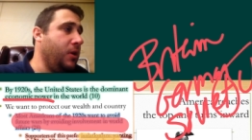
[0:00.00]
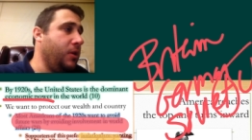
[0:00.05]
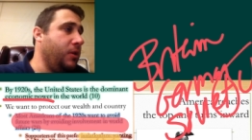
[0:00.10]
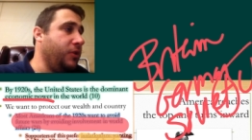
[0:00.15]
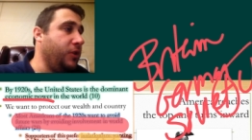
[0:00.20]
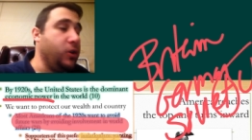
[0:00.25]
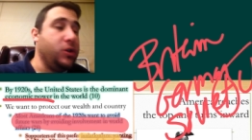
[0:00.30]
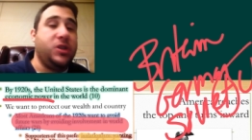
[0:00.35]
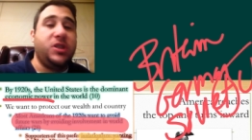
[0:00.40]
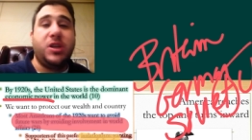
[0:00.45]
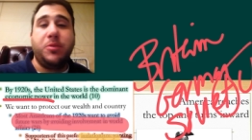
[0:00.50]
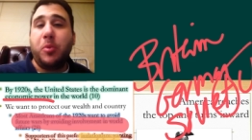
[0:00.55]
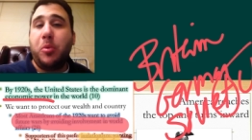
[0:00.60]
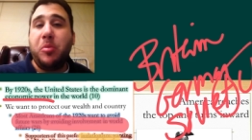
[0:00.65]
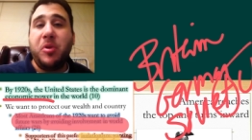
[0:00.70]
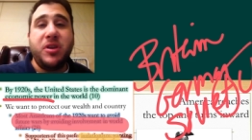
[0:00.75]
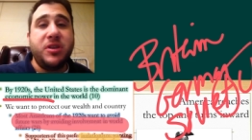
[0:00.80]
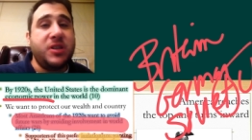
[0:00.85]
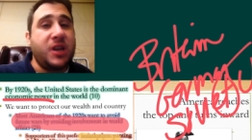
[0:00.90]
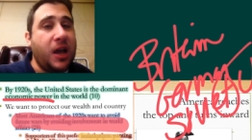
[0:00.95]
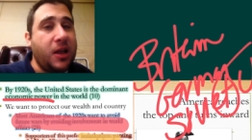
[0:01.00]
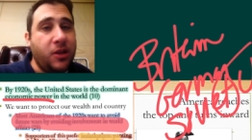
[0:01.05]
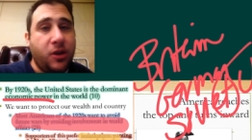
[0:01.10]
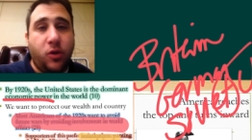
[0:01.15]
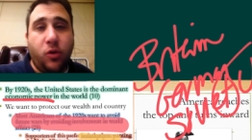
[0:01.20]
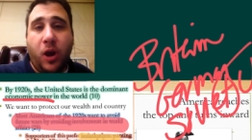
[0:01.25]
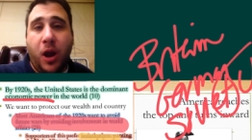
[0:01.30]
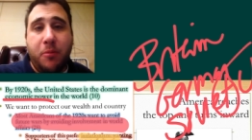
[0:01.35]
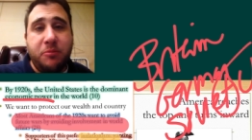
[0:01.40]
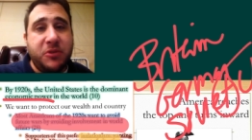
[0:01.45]
Their Zimmerman
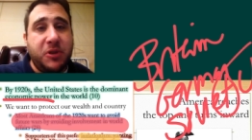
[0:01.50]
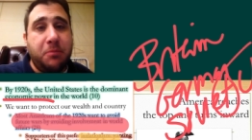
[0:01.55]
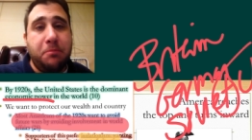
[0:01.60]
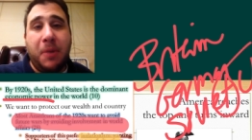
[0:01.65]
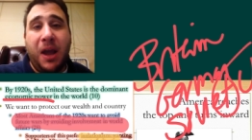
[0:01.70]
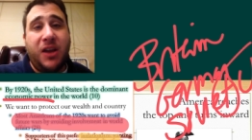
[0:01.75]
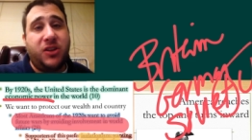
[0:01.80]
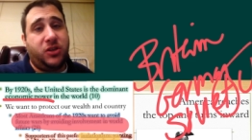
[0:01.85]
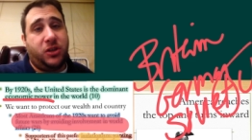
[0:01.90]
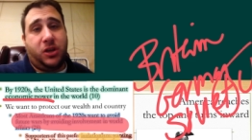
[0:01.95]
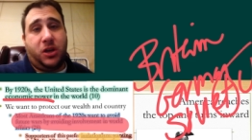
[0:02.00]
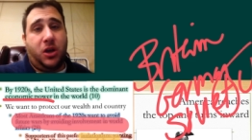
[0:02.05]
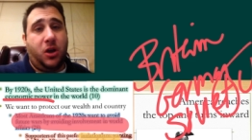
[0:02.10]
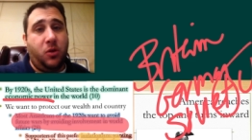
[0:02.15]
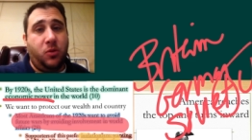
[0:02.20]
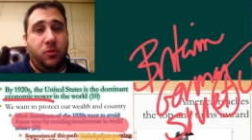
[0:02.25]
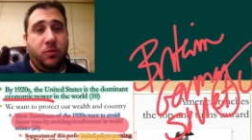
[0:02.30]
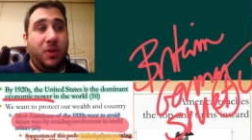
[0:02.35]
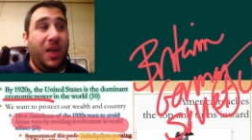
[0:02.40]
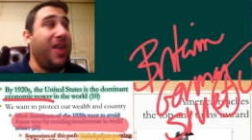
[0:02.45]
telegram to Mexico.